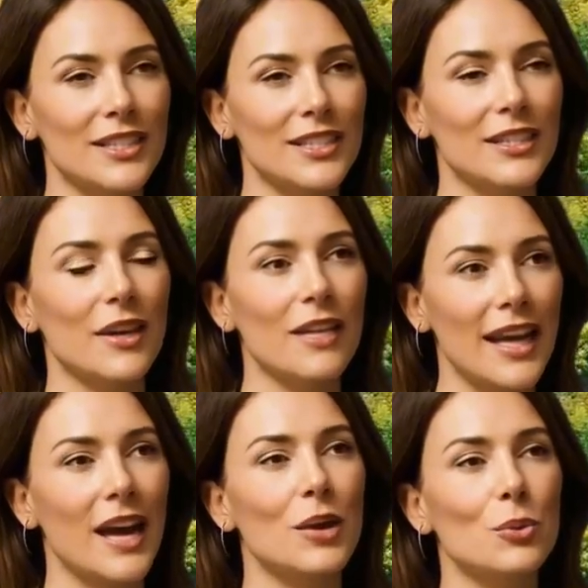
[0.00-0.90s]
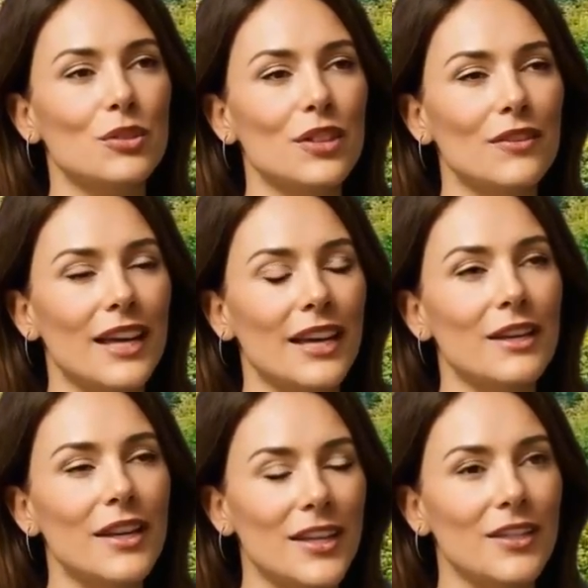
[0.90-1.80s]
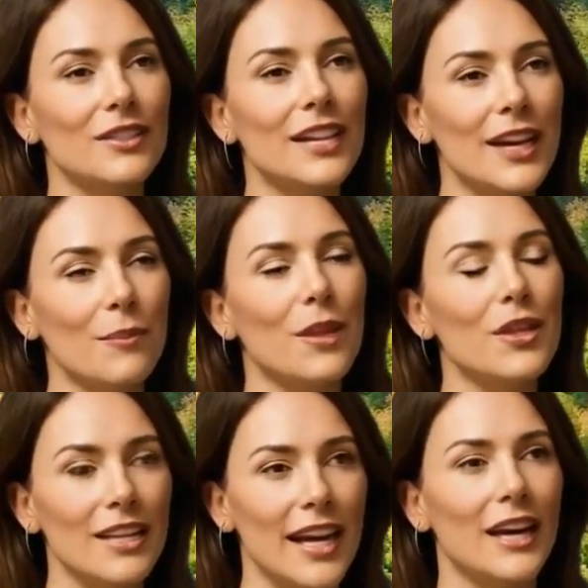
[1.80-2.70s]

unlock that next. Technique